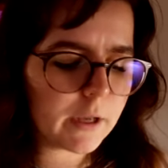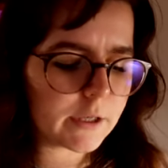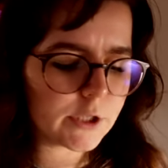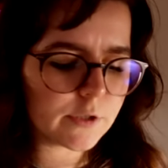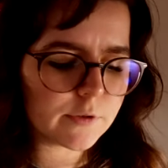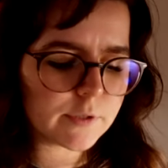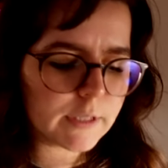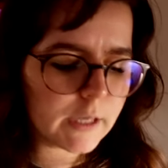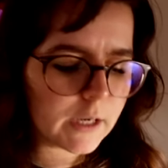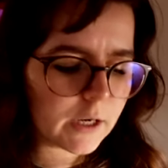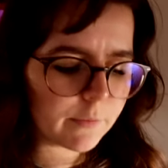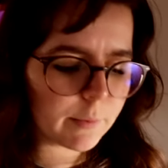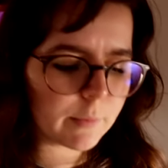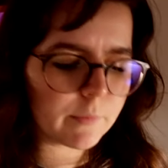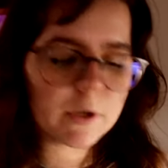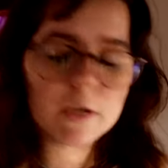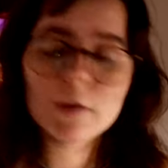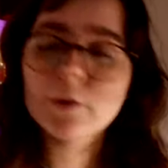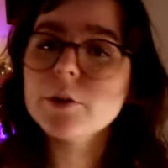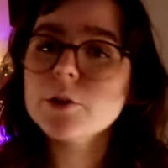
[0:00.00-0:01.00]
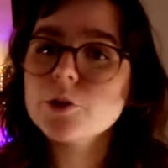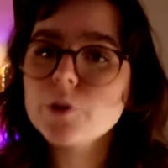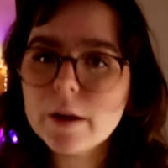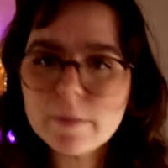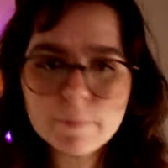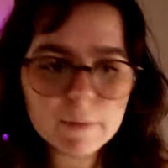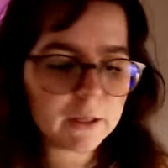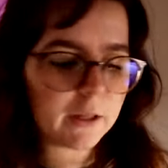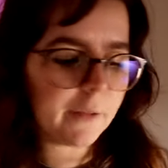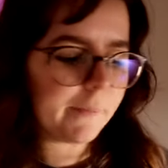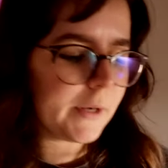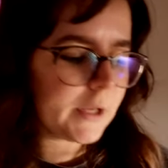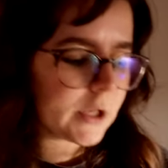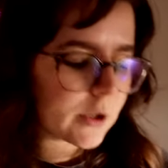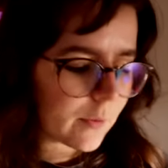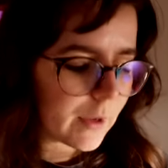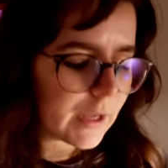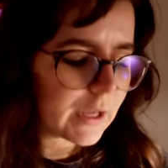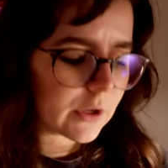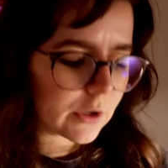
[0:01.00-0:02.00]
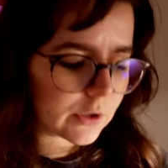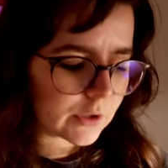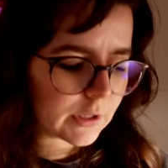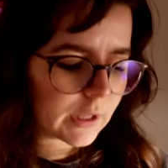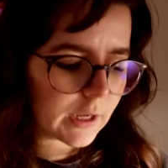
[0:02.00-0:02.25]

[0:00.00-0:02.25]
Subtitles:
As you've seen, I've been reading on the treadmill. I've been doing good